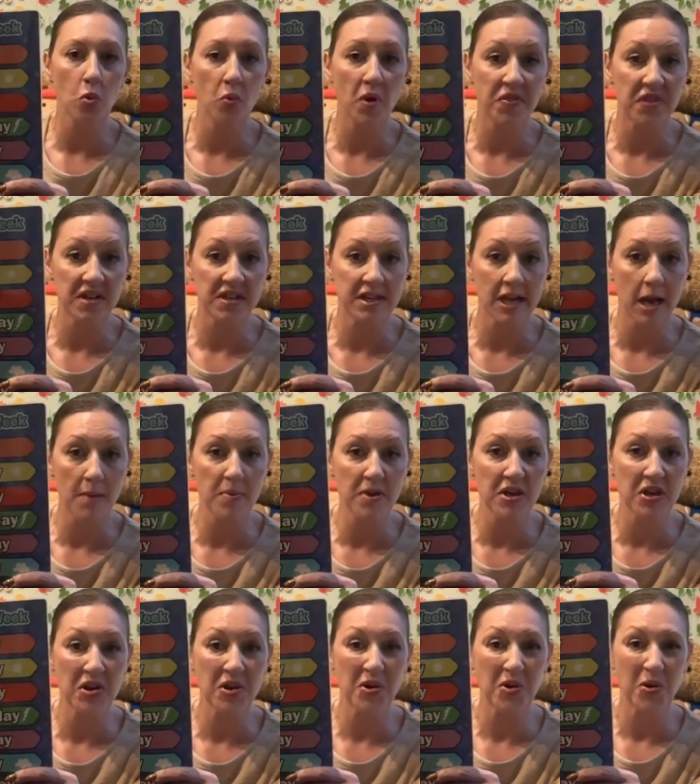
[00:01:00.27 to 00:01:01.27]
with a
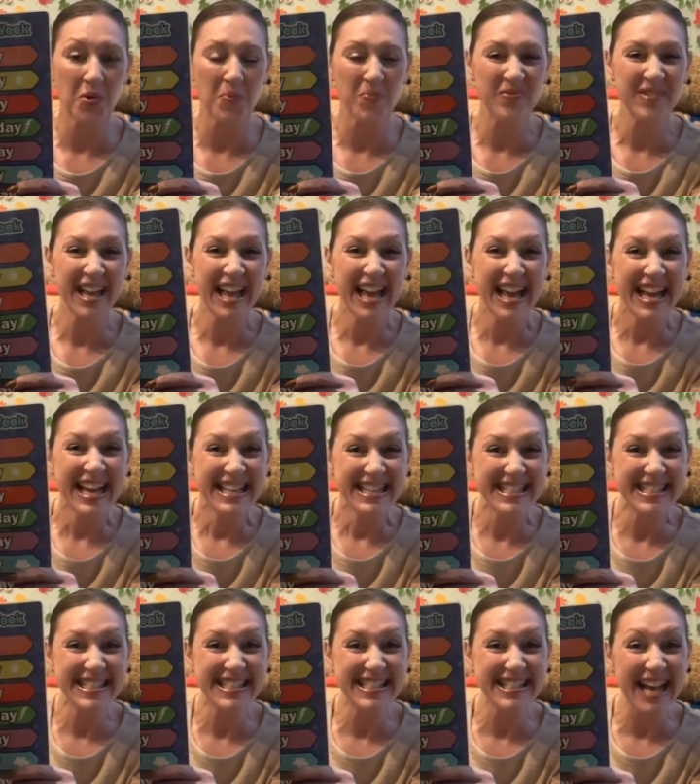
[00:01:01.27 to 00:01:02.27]
W.
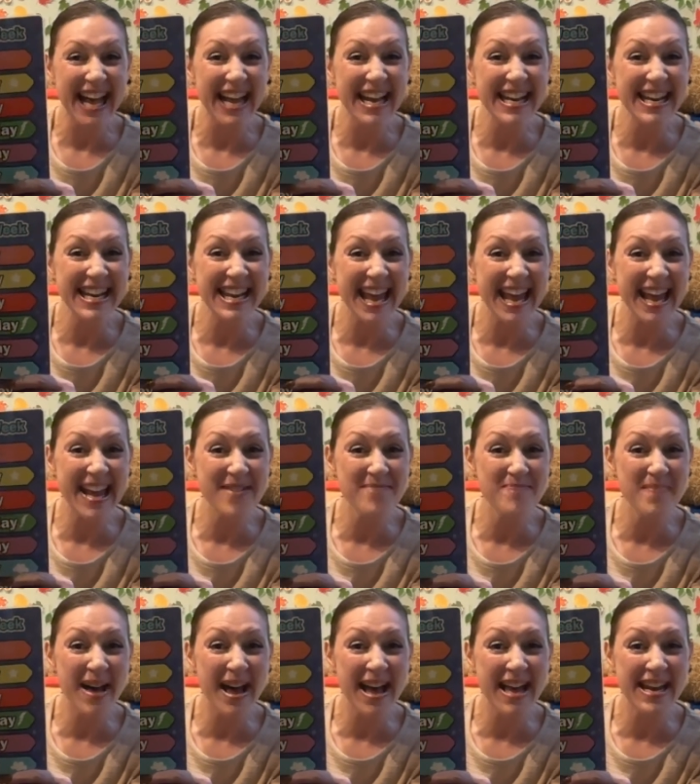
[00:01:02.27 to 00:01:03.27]
Sunday,
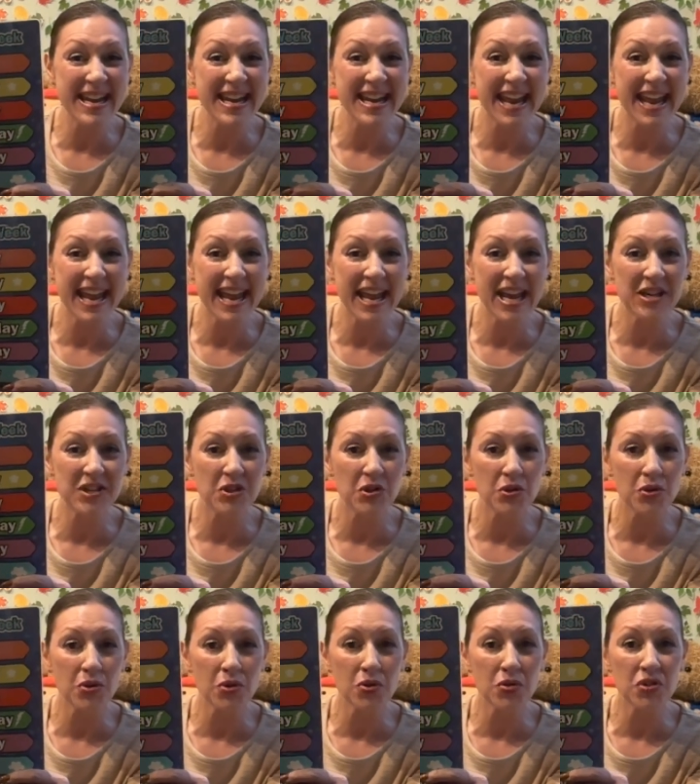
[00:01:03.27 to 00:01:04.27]
Monday,
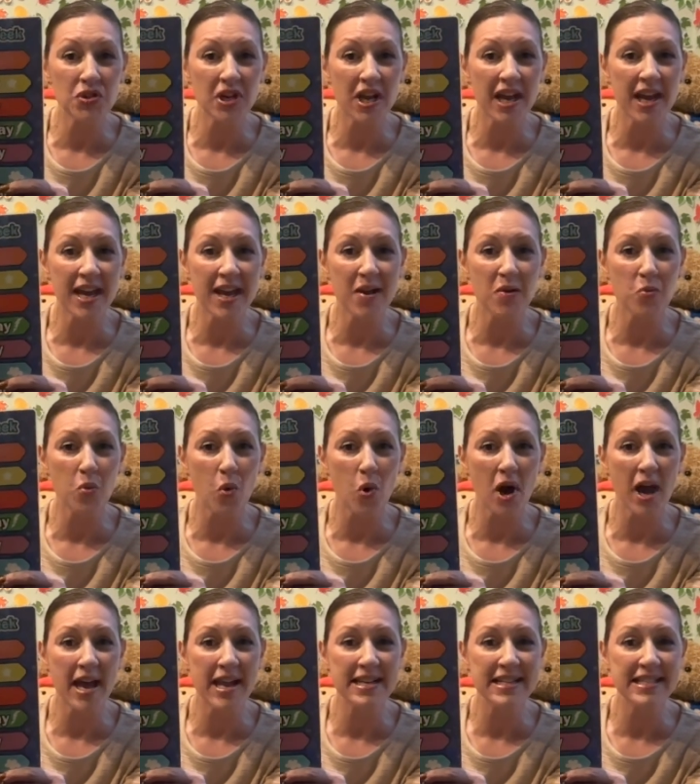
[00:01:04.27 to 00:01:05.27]
Tuesday,
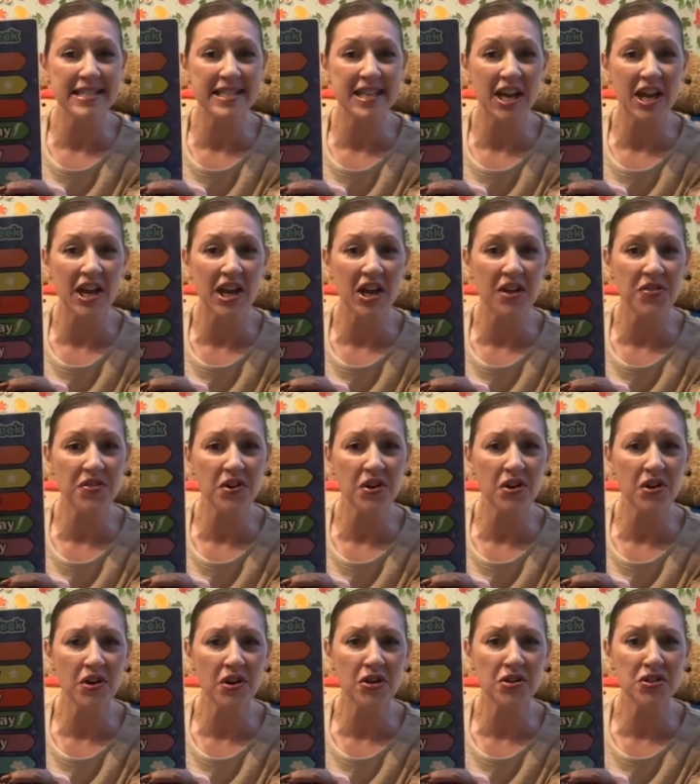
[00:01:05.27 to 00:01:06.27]
Wednesday,
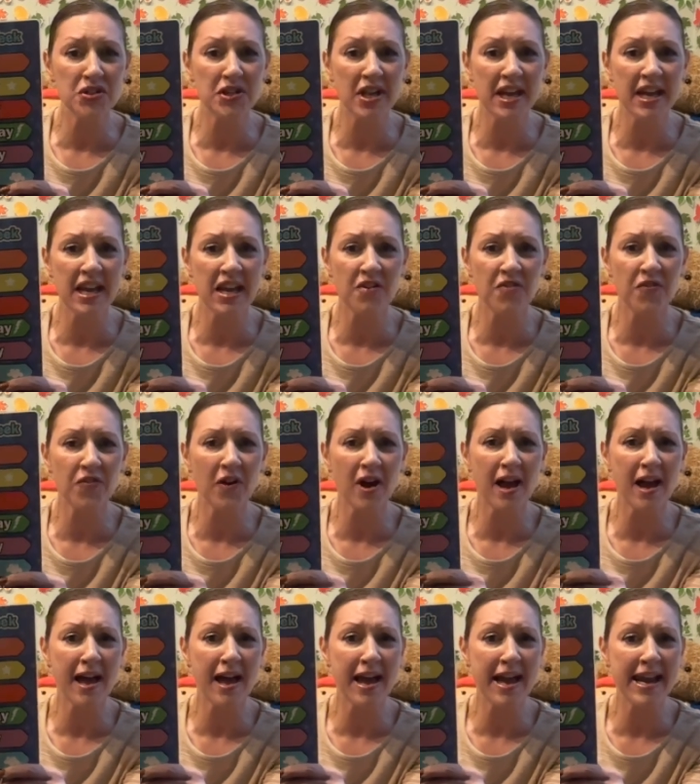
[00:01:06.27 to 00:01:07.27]
Thursday,
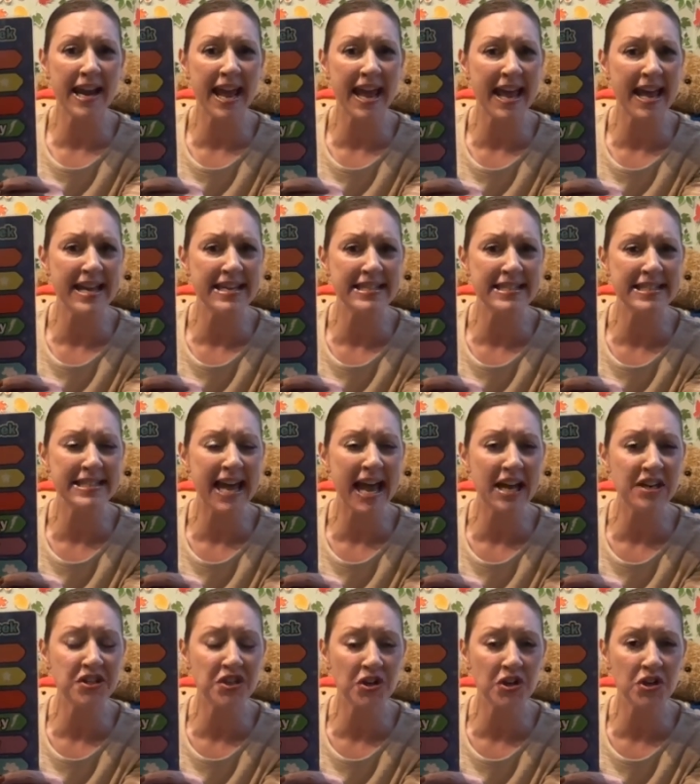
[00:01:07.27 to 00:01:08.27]
Friday,
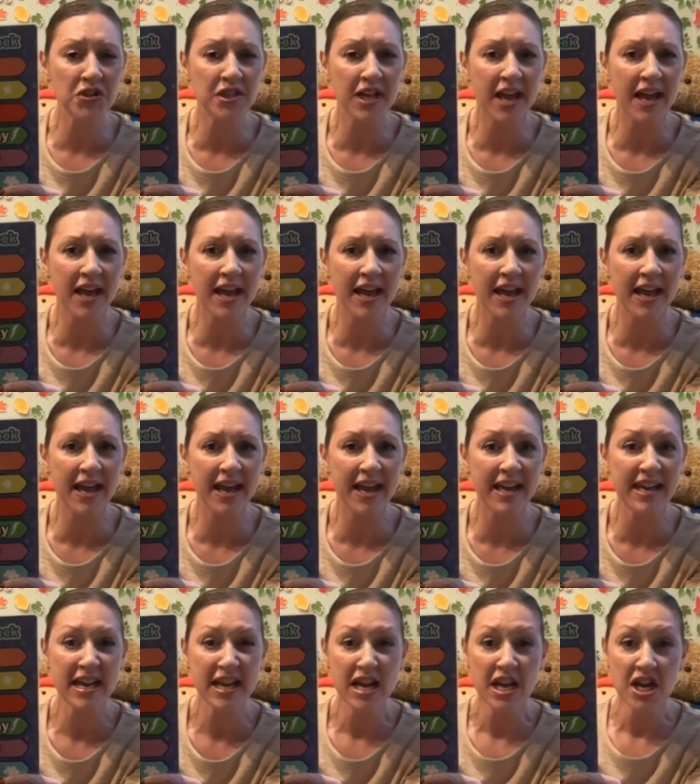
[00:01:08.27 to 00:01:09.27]

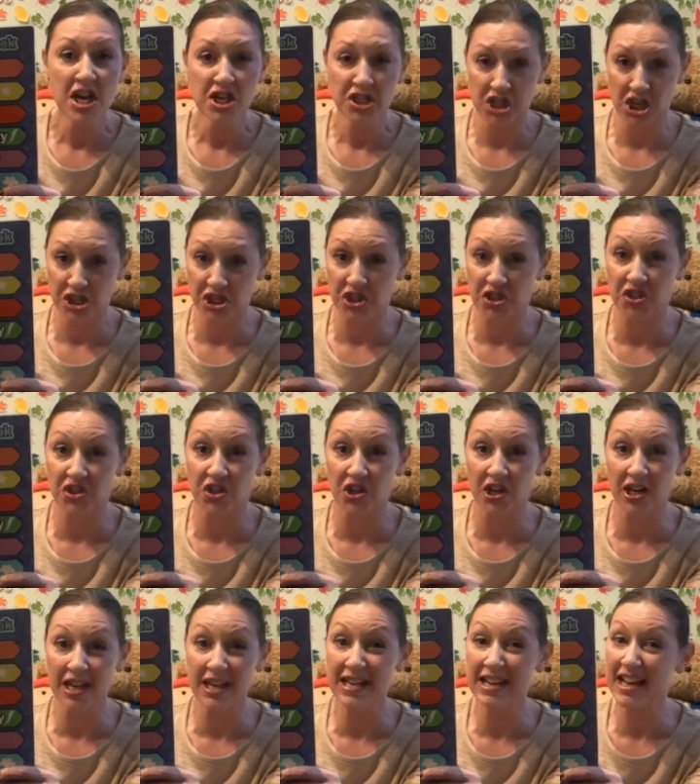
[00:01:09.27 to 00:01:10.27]
Saturday. Did you
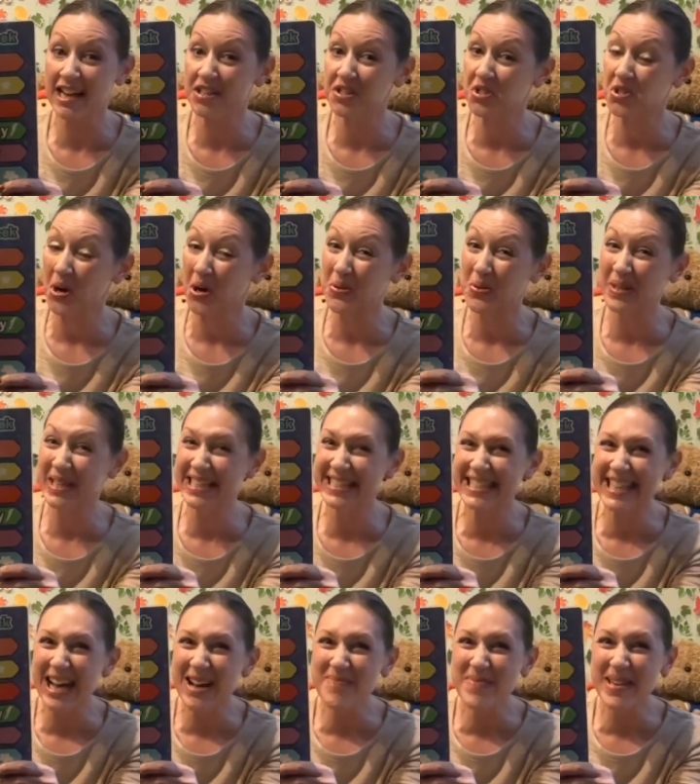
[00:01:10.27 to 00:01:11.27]
see it? It starts with a
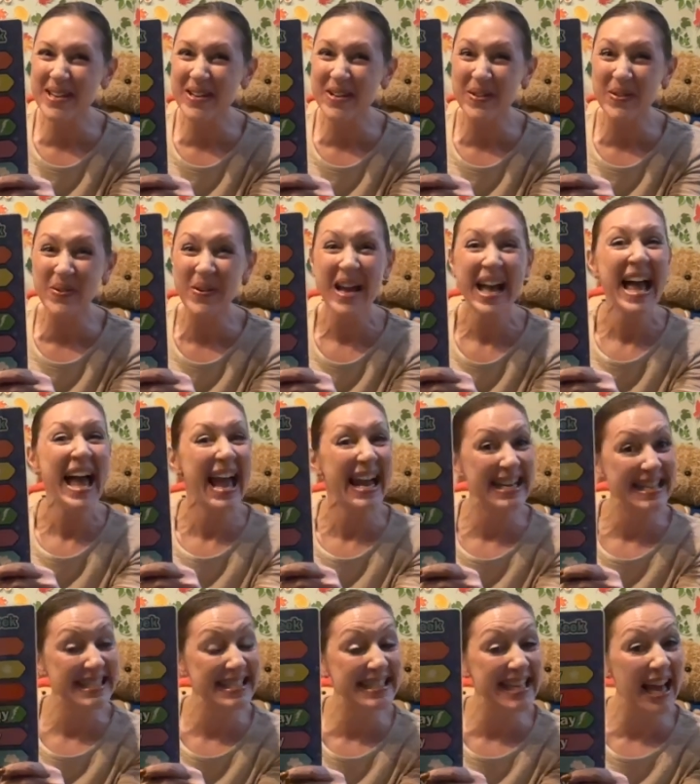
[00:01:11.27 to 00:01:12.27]
W
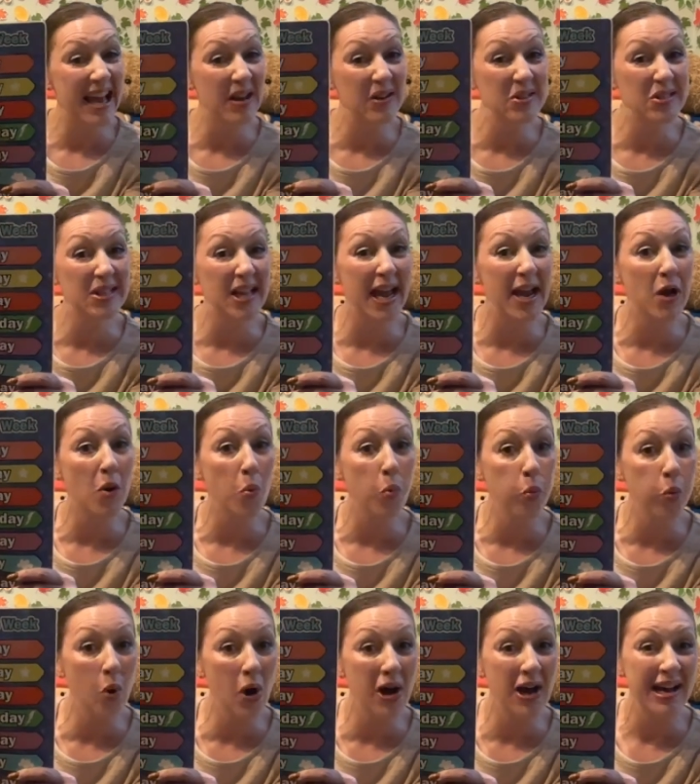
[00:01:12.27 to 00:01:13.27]
and sounds like
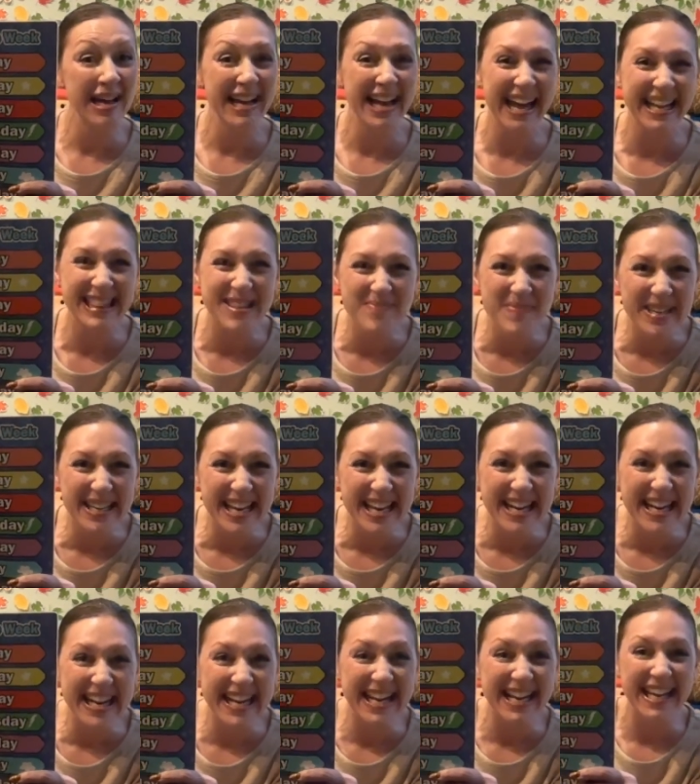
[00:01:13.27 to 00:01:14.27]
W at the
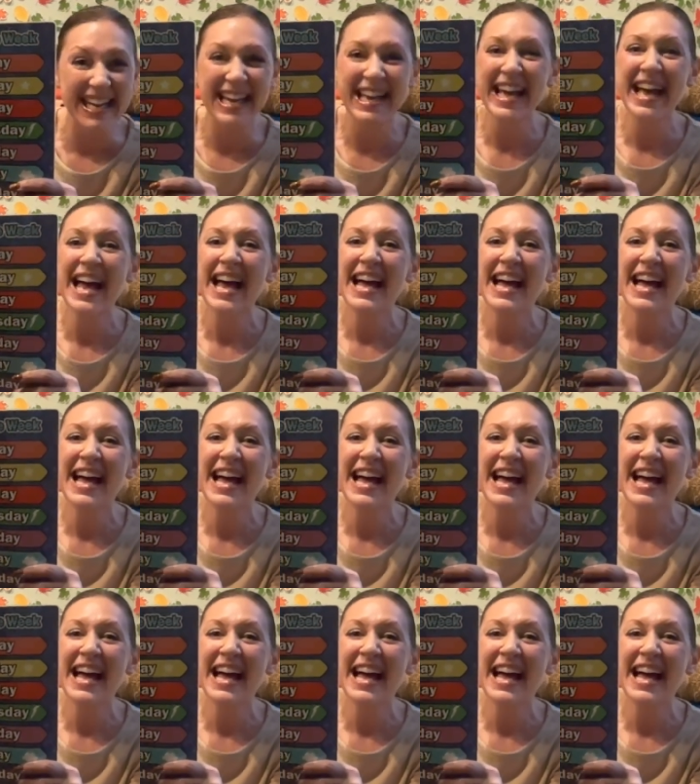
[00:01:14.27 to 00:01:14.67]
beginning.